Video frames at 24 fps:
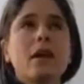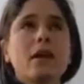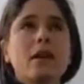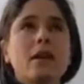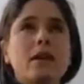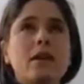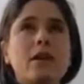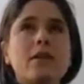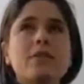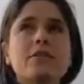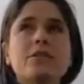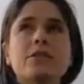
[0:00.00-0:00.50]

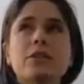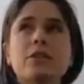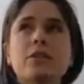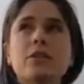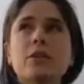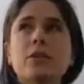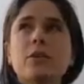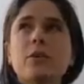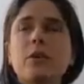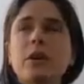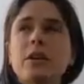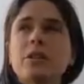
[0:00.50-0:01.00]
Yeah, that's a
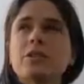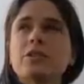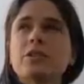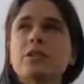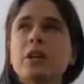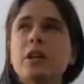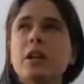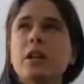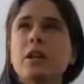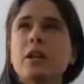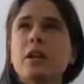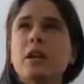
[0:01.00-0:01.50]
good
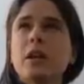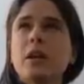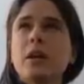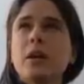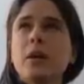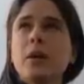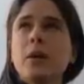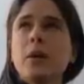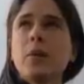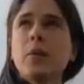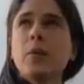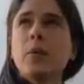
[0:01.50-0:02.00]
question.
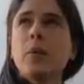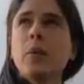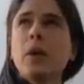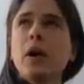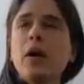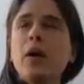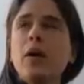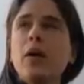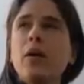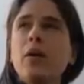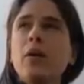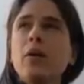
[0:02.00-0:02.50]

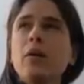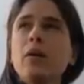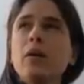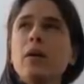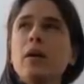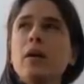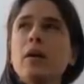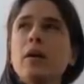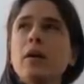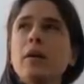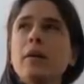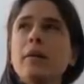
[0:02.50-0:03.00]
Well,
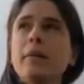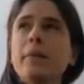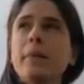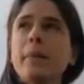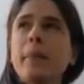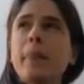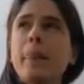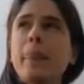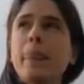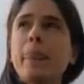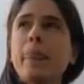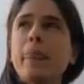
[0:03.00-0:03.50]

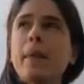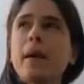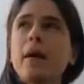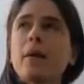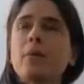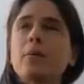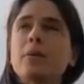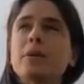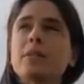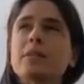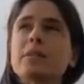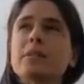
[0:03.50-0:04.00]
I
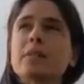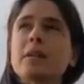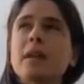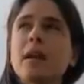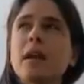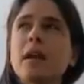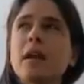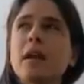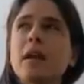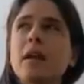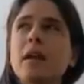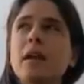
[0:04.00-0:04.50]
would
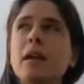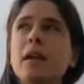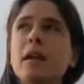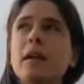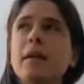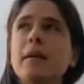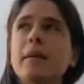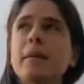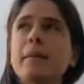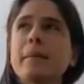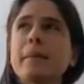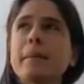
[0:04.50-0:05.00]

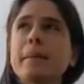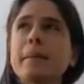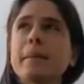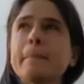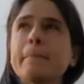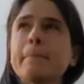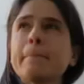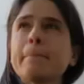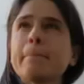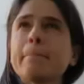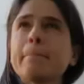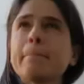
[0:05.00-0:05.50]
say,
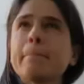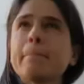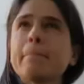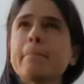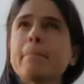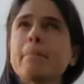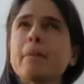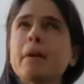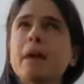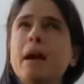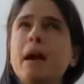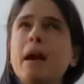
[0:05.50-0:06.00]

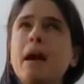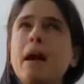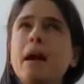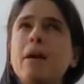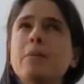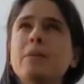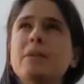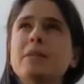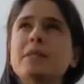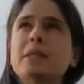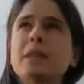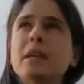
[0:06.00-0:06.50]

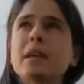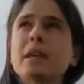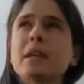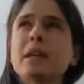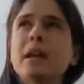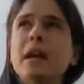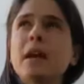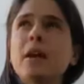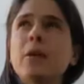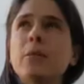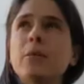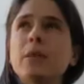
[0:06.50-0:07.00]

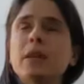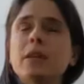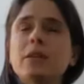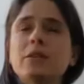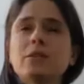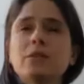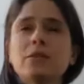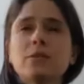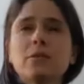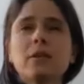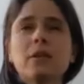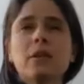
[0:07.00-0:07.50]
yeah, we can
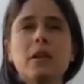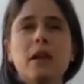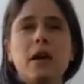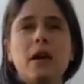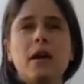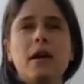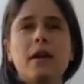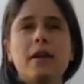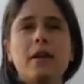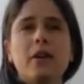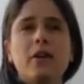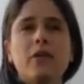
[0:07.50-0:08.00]
do a
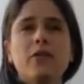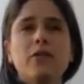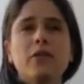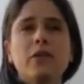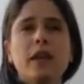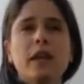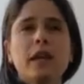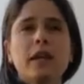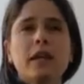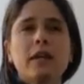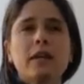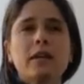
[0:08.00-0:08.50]
lot of
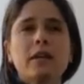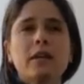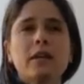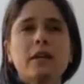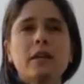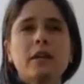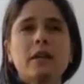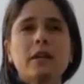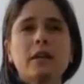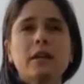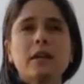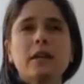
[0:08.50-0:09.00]
like
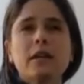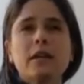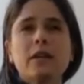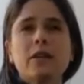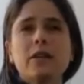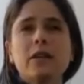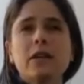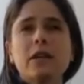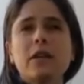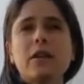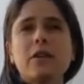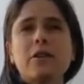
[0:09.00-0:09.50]

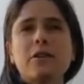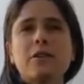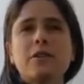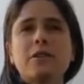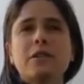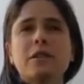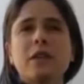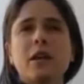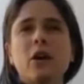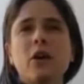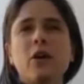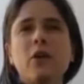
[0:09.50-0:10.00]
healing in
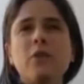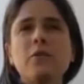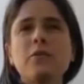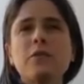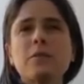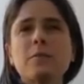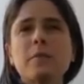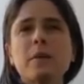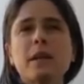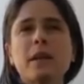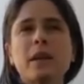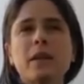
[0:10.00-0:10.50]

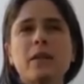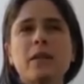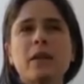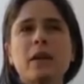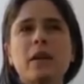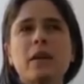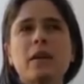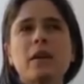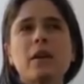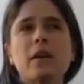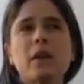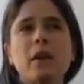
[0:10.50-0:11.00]
ourselves, but I
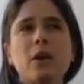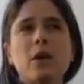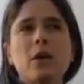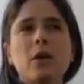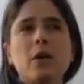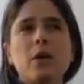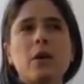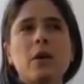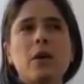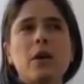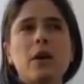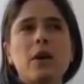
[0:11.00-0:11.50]
think
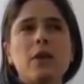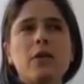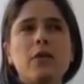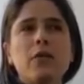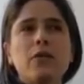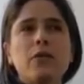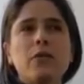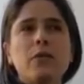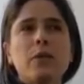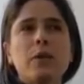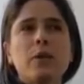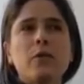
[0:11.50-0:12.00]

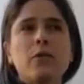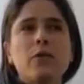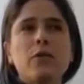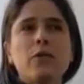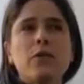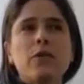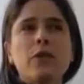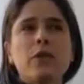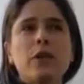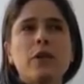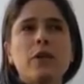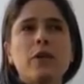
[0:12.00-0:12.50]
if you
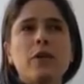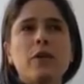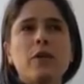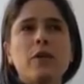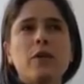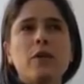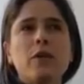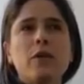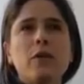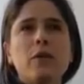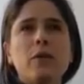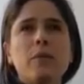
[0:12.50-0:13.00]

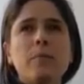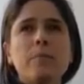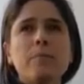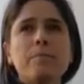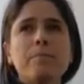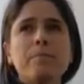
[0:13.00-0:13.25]
feel